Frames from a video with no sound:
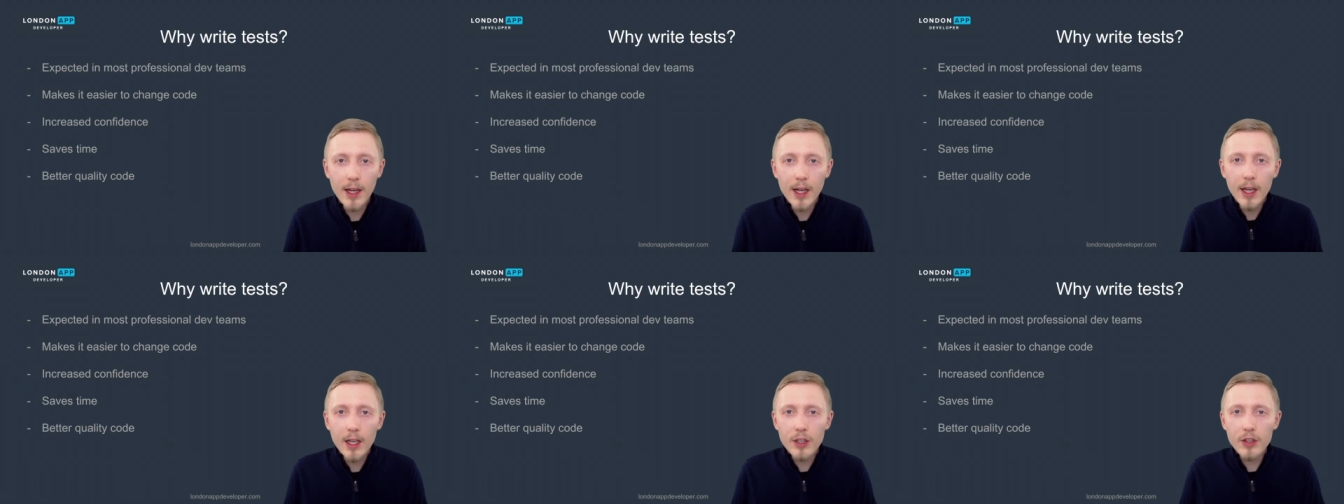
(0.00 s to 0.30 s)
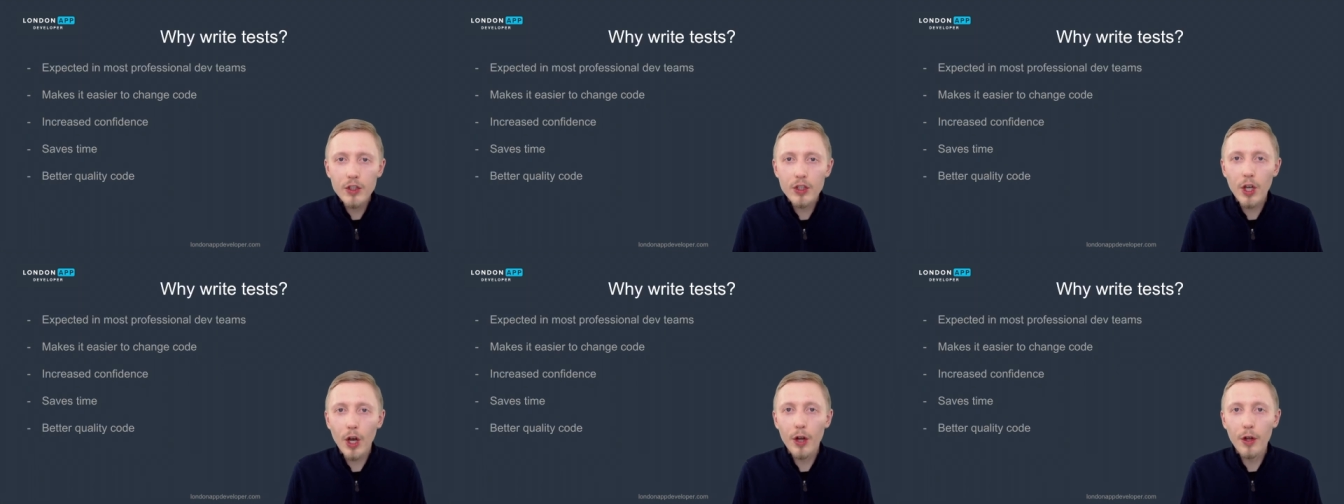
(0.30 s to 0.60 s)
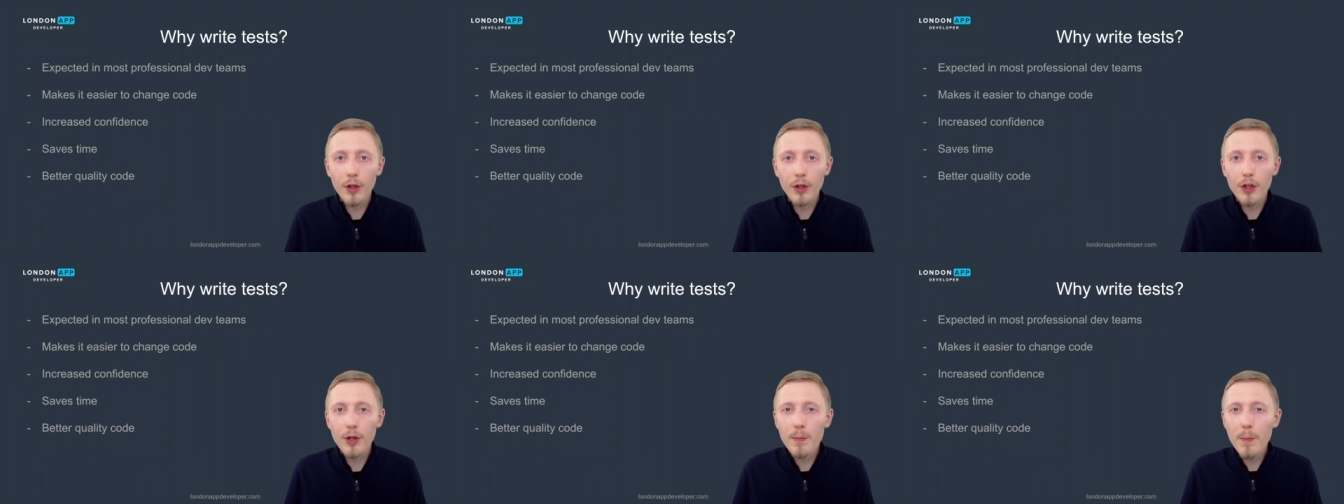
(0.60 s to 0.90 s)
So
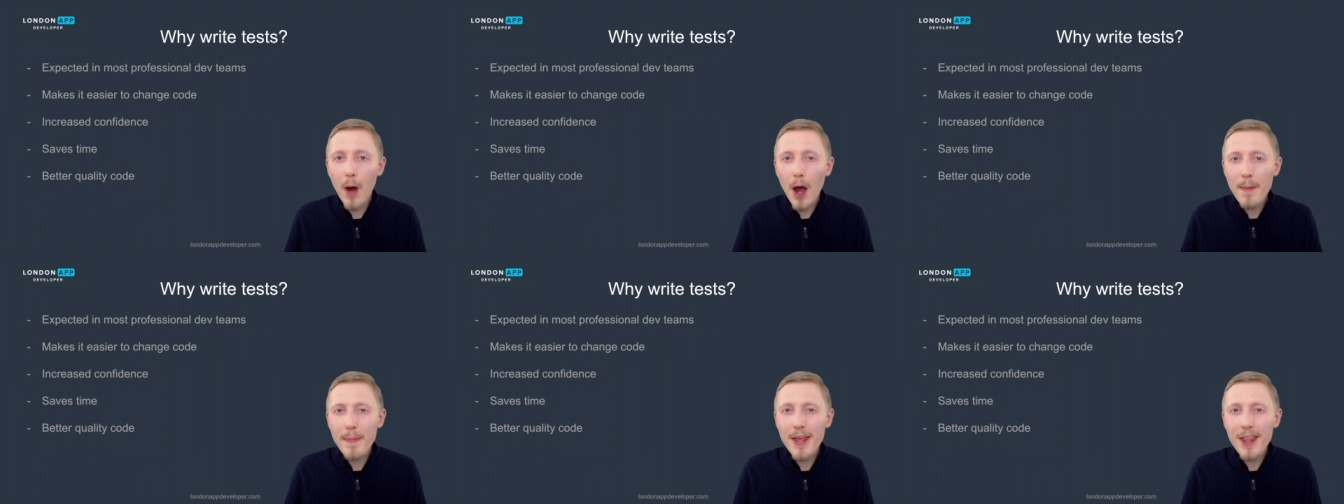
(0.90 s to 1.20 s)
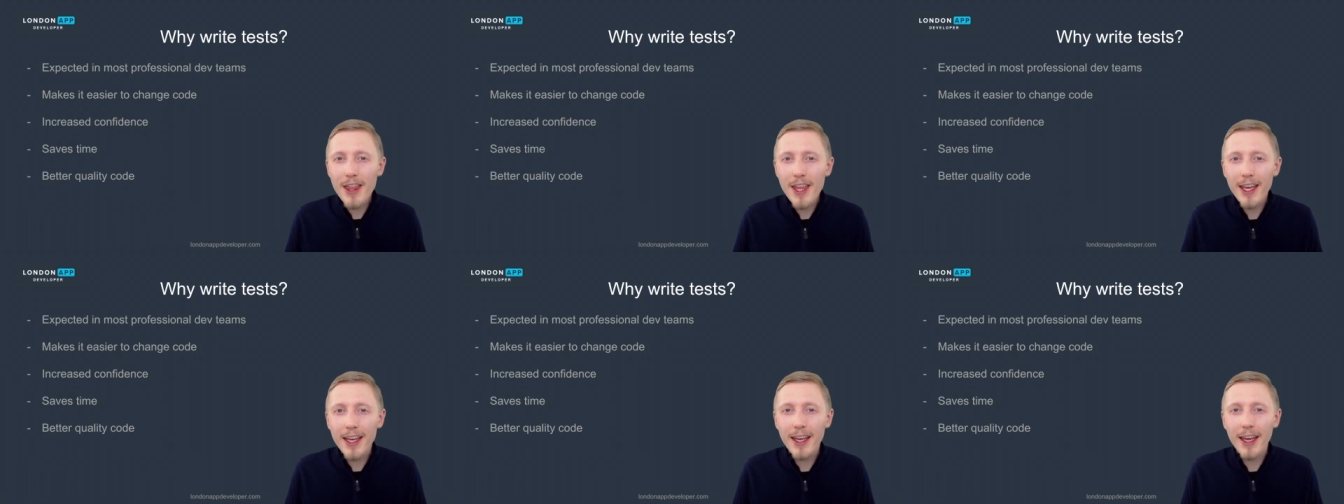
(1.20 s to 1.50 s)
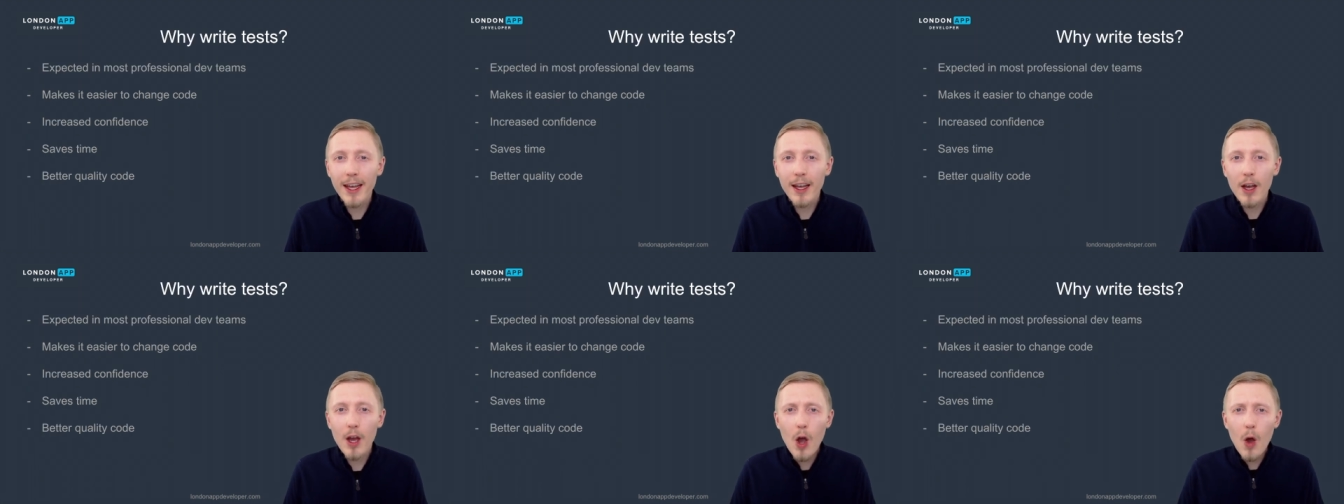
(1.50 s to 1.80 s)
you might be
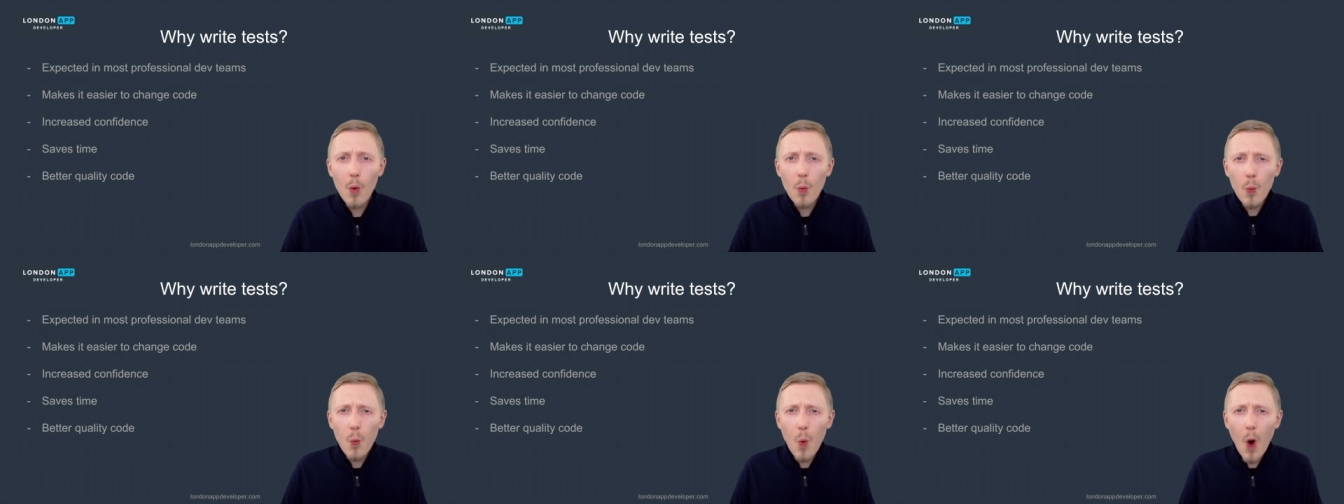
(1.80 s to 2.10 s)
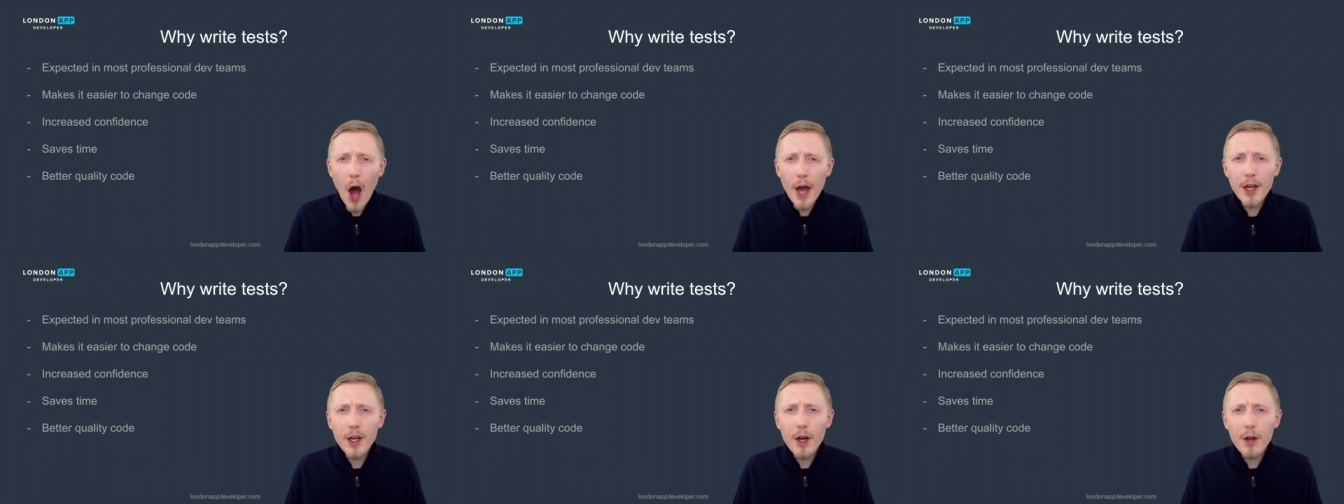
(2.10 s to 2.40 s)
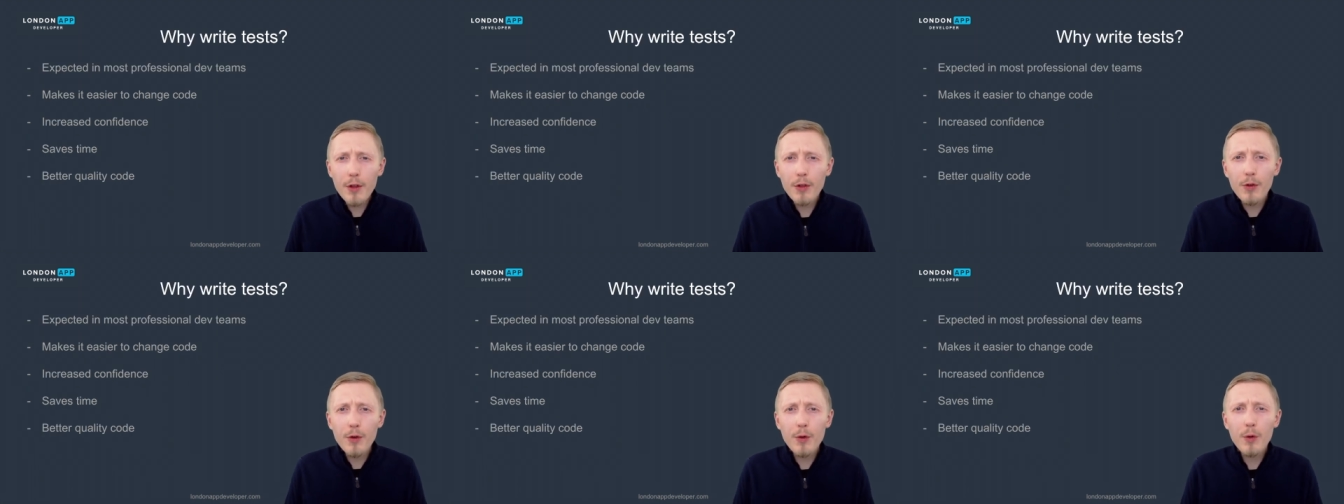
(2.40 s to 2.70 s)
thinking, why
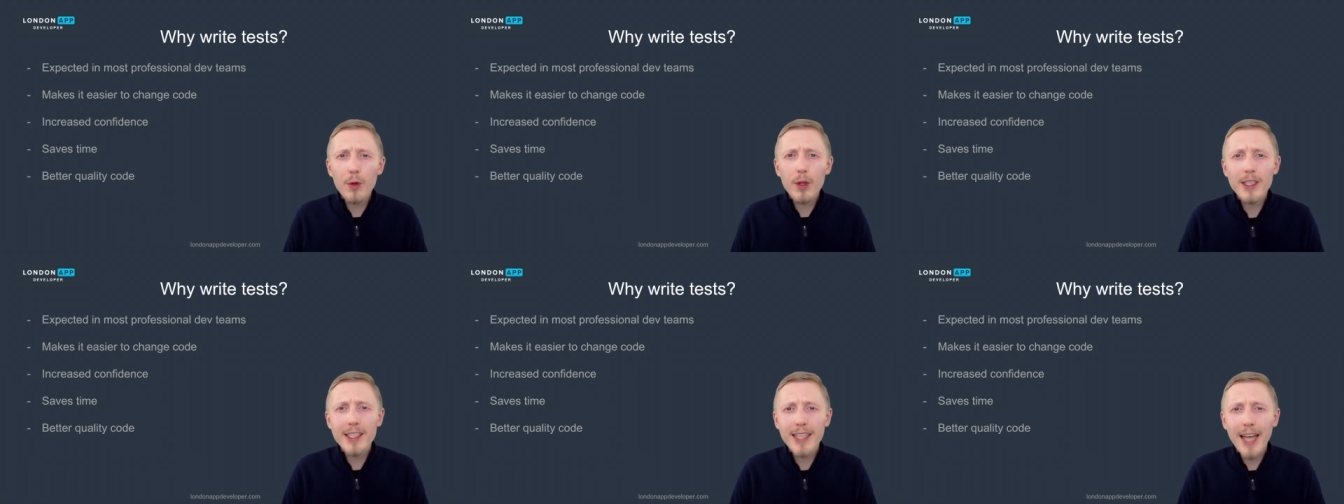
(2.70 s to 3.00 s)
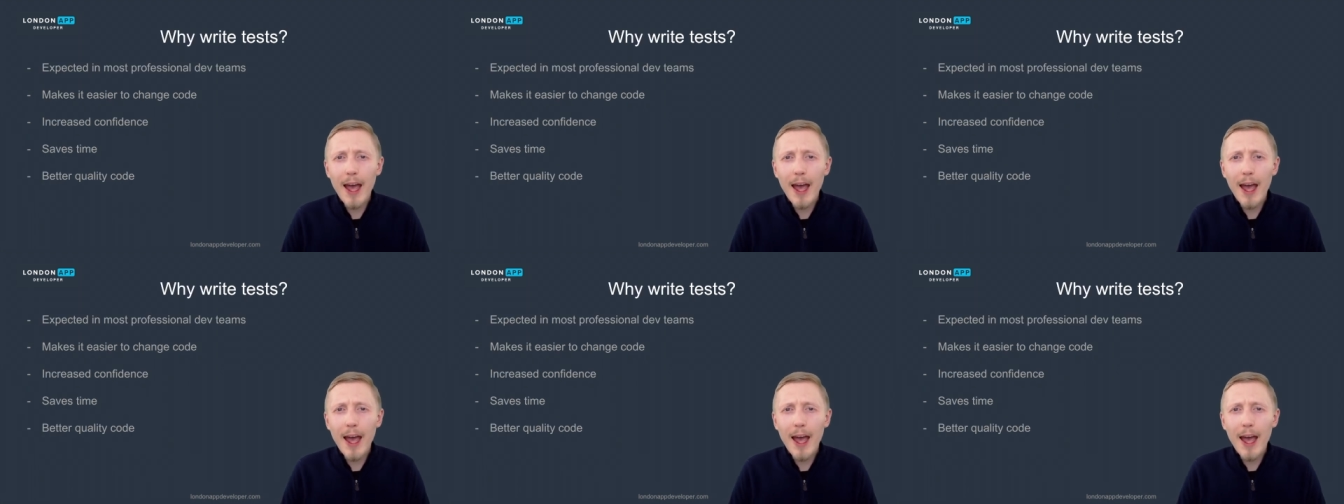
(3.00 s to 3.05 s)
go through all this